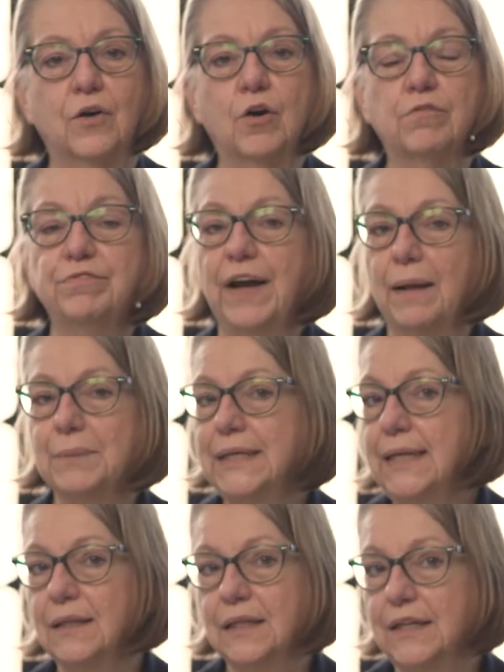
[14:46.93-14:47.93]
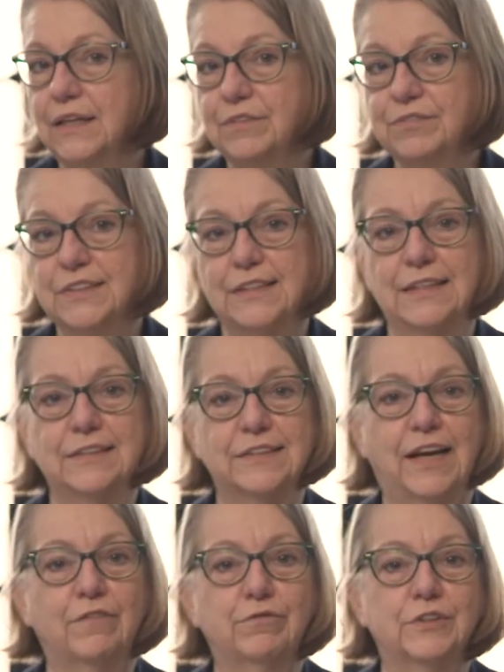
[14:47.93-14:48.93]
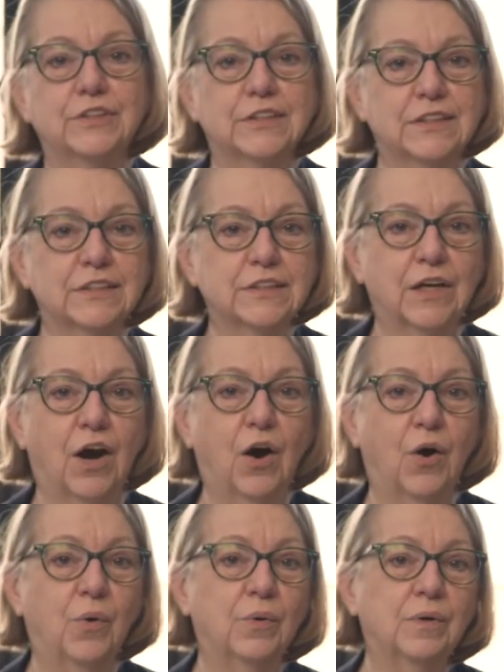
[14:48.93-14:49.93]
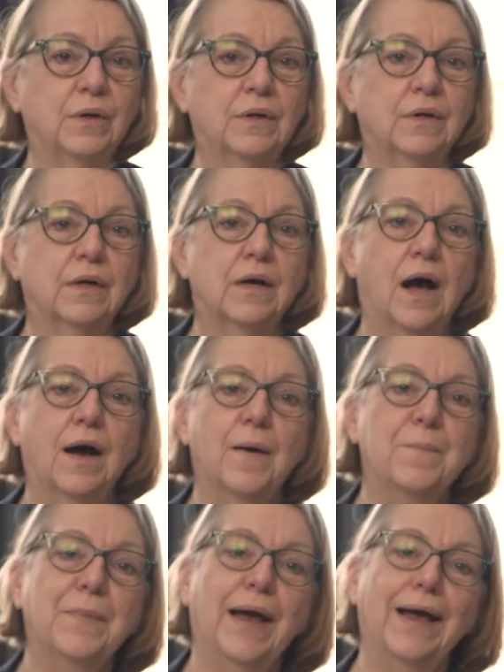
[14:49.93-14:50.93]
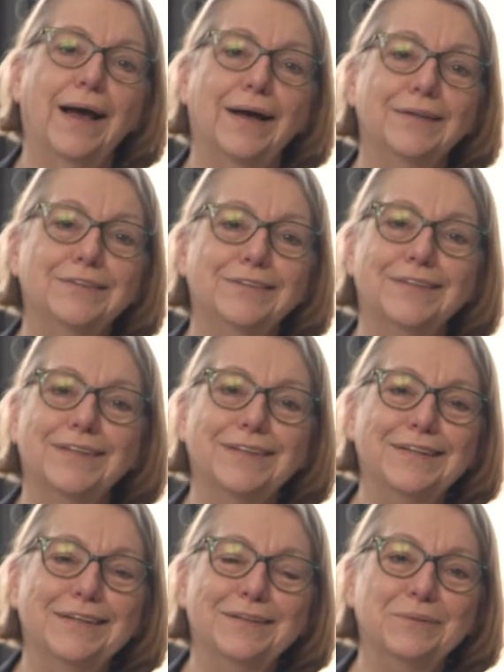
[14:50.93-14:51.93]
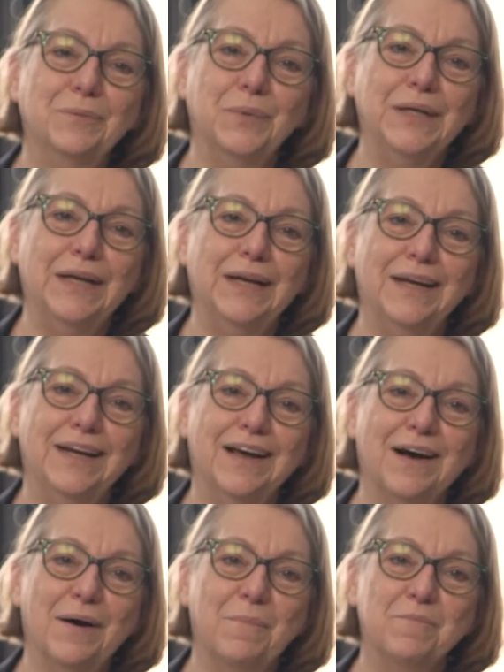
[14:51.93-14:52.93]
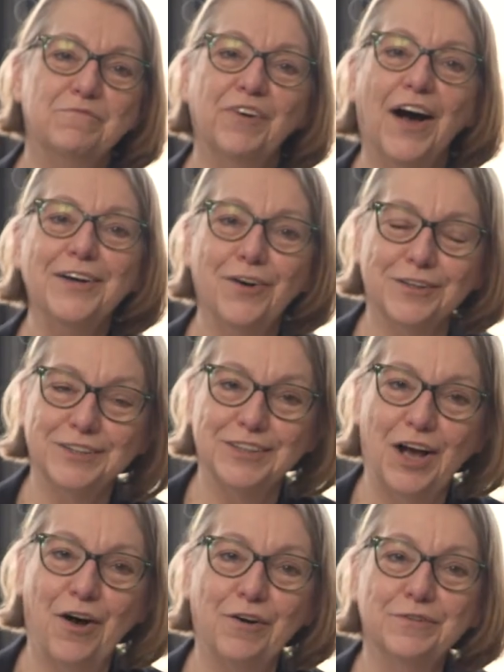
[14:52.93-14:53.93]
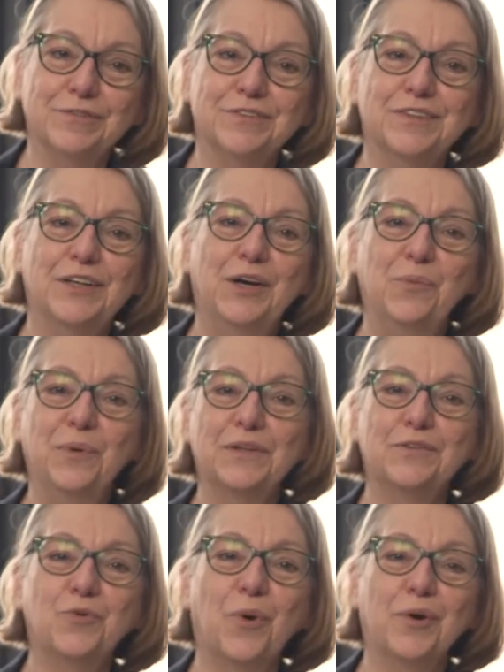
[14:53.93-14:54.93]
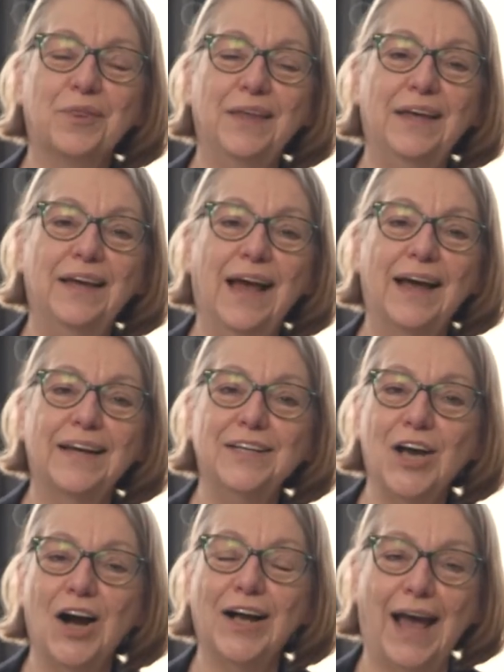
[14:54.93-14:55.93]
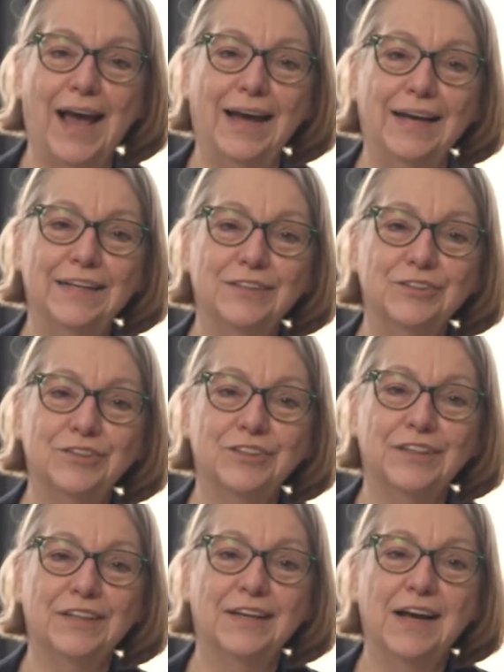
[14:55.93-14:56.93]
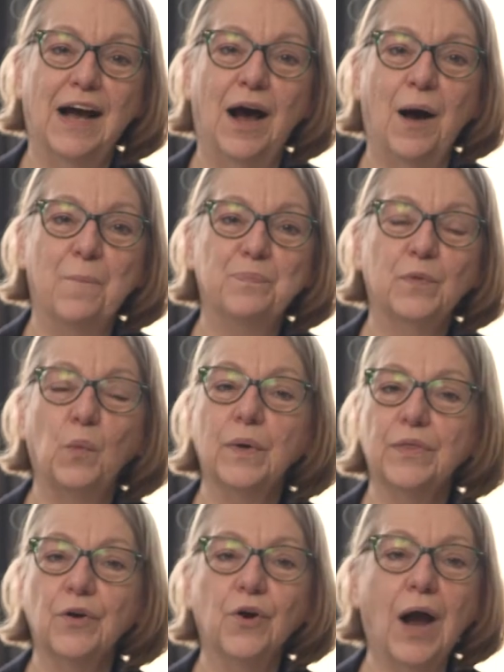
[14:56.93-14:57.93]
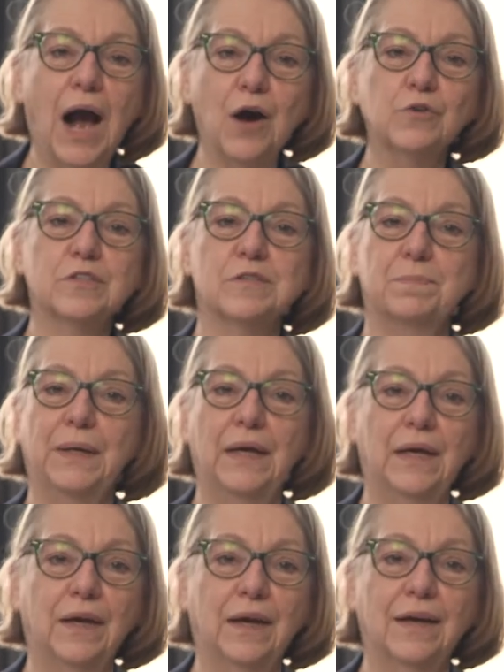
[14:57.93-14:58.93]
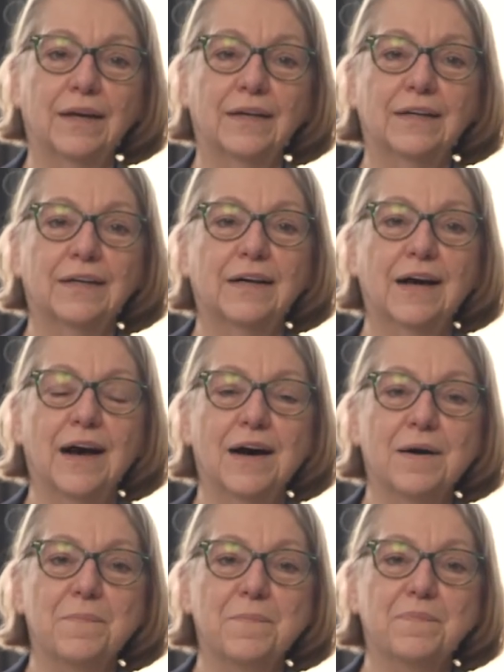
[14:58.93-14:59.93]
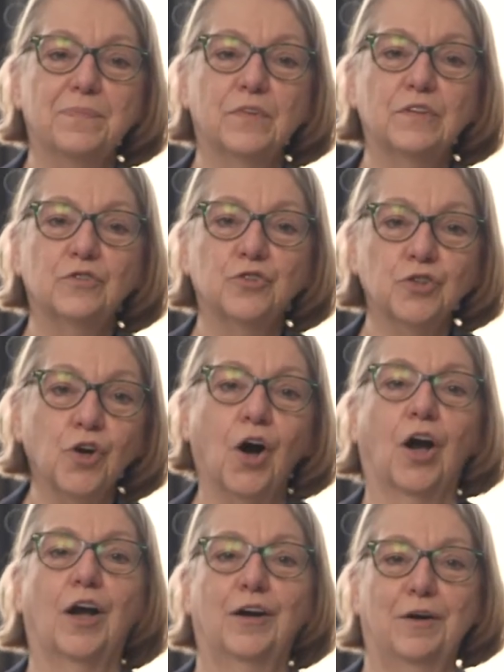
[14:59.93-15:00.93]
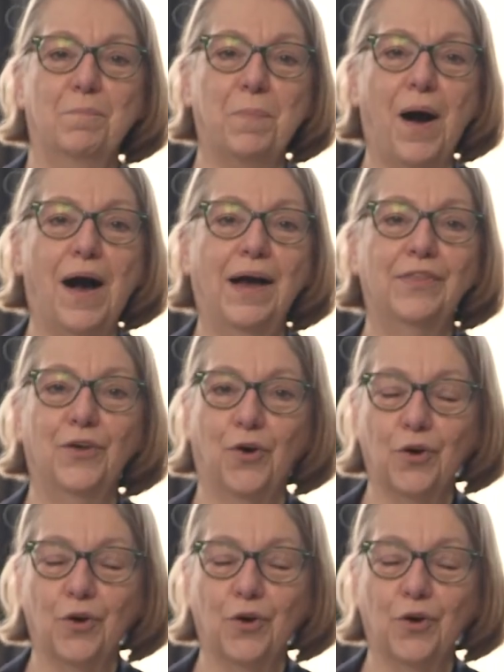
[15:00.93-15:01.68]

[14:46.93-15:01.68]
Her family lives in San Francisco, um, and we um, find ourselves with Dorothy at a young age, um, with her house being Um, shook by the